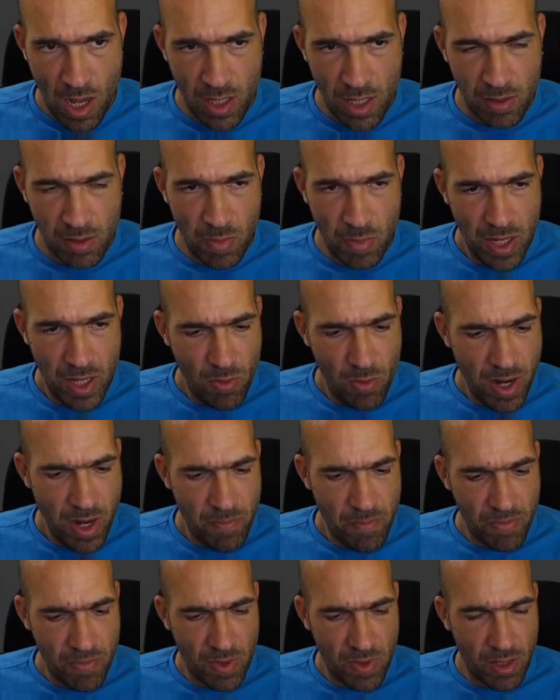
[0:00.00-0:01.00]
And by the
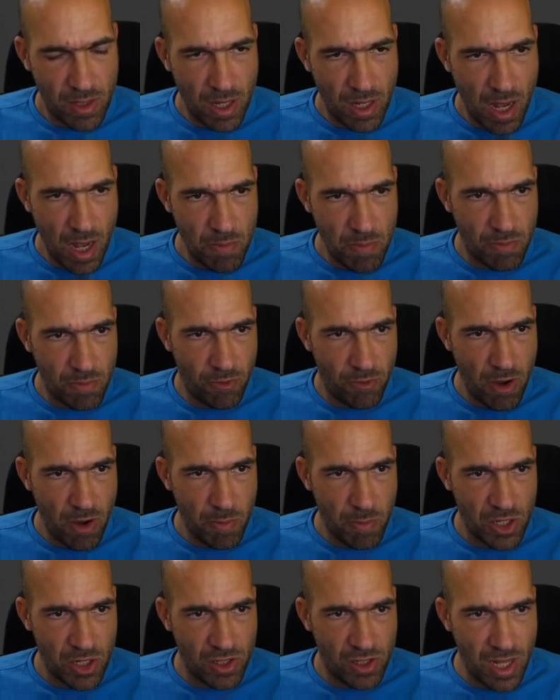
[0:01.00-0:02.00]
way, I
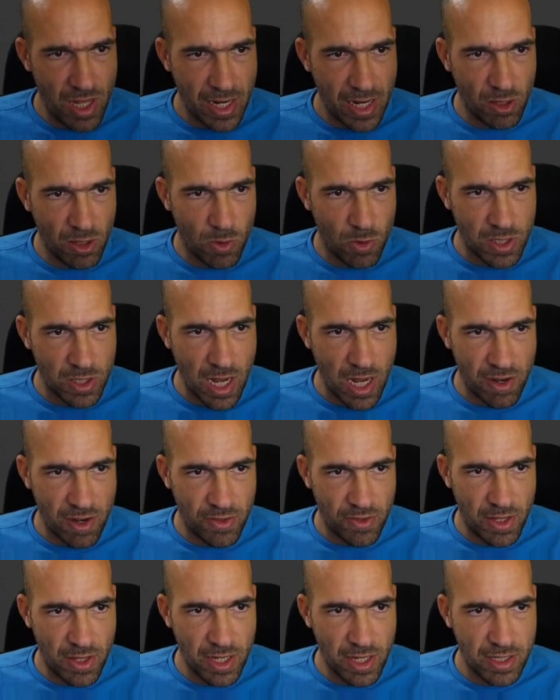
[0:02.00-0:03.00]
very much like those kind
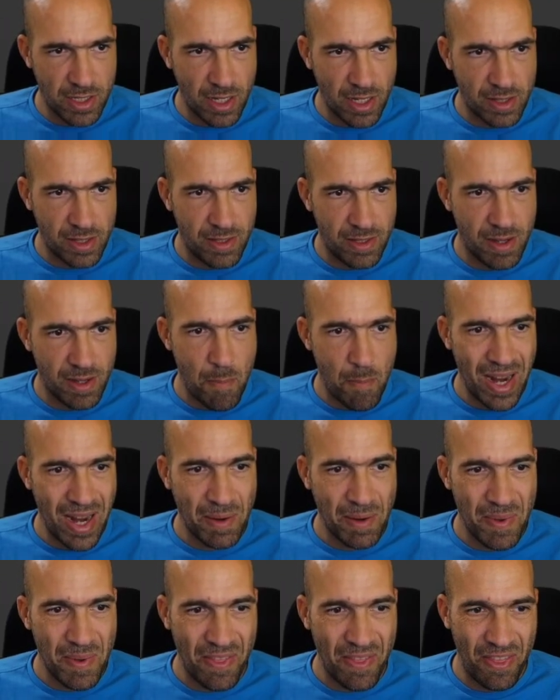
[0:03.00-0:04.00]
of things that
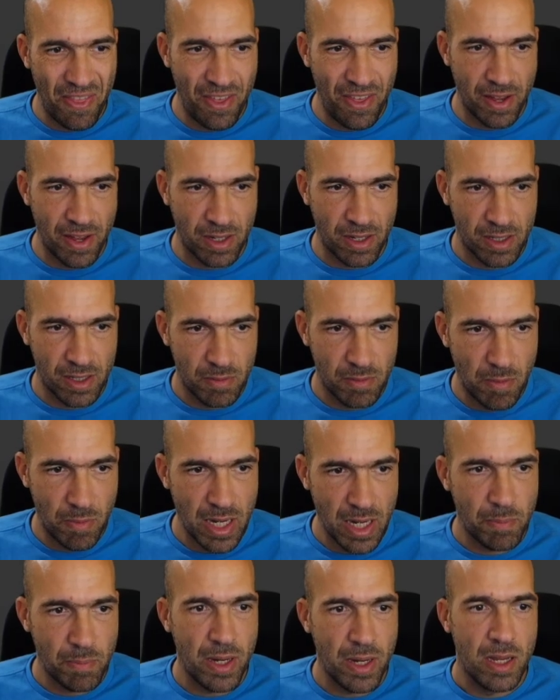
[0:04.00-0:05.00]
make me think,
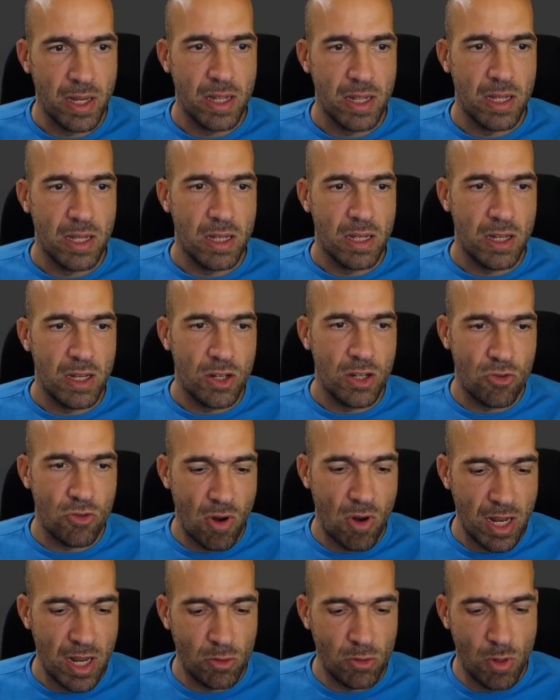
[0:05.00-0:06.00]
make me
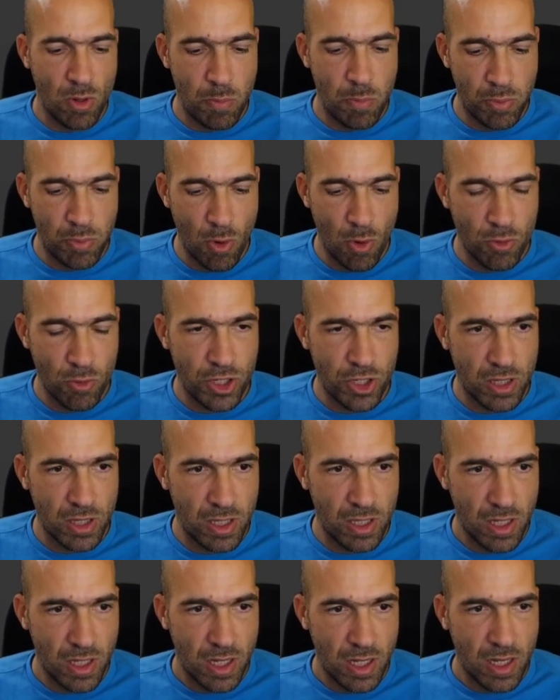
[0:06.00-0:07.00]
try to approach
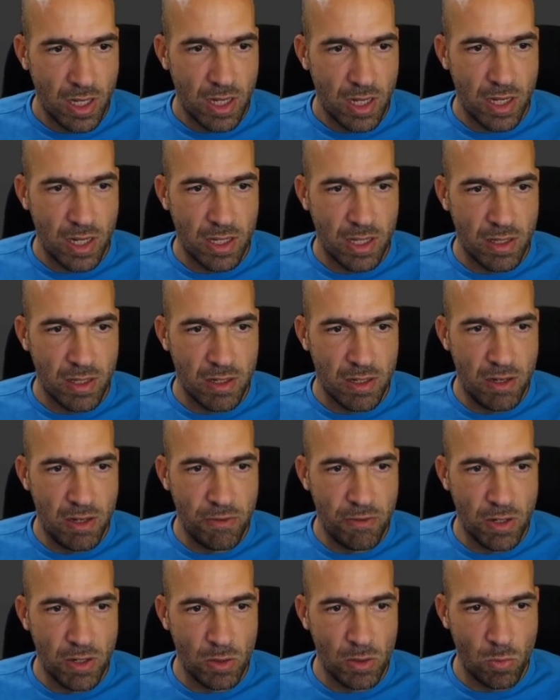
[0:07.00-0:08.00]
it in a
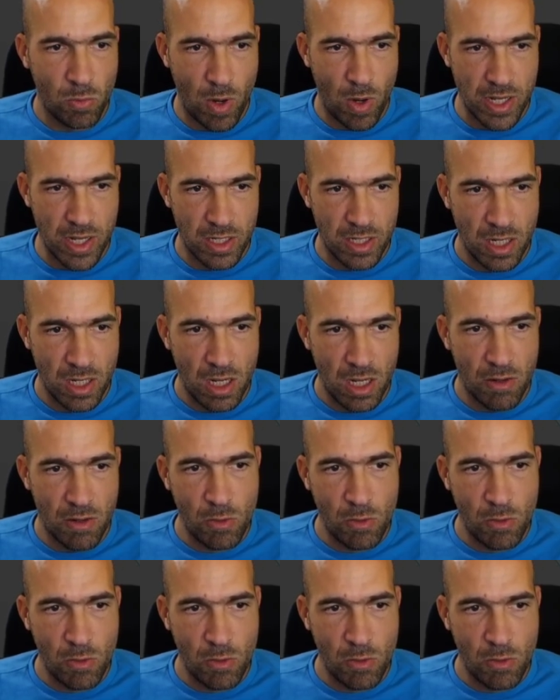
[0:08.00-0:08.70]
different ways.